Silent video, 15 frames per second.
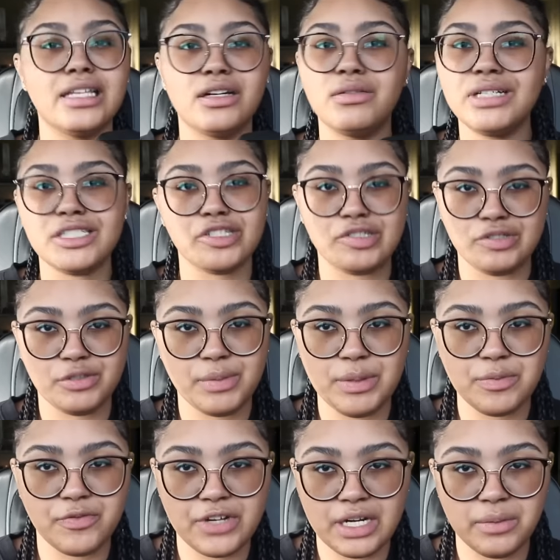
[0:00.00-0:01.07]
they don't introduce
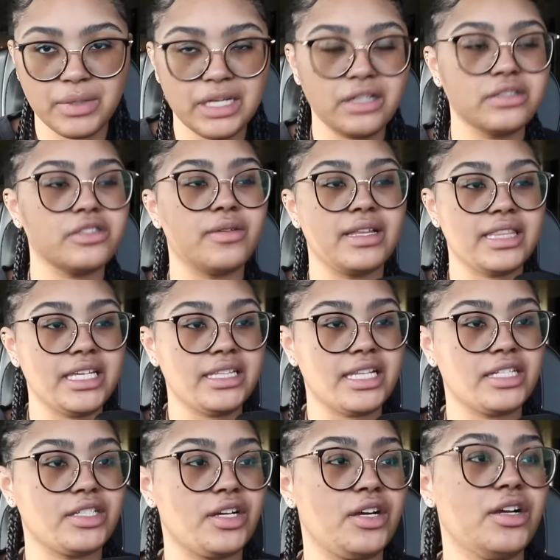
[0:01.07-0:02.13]
people very well, so I think
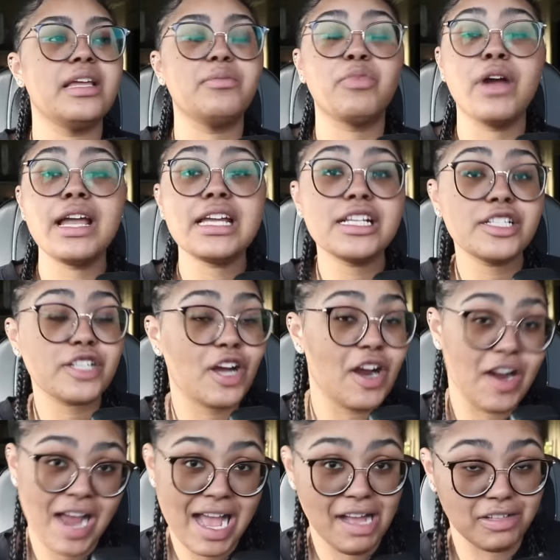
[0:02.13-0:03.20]
that's her. They break into
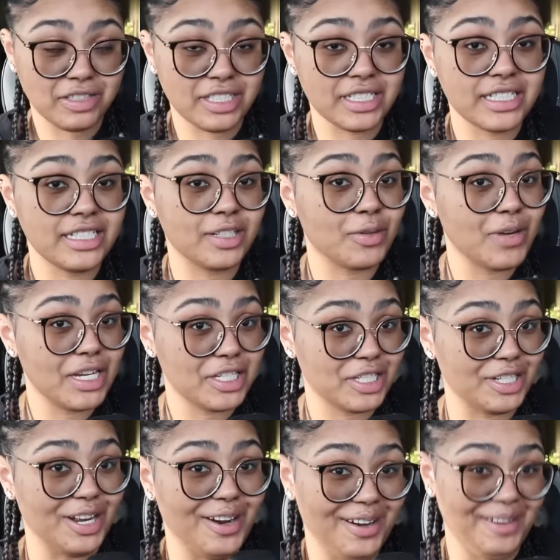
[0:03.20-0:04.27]
her house looking to
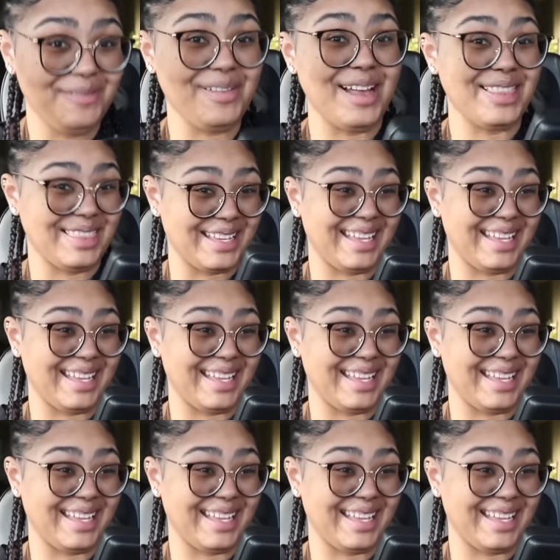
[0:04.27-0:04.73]
question her about the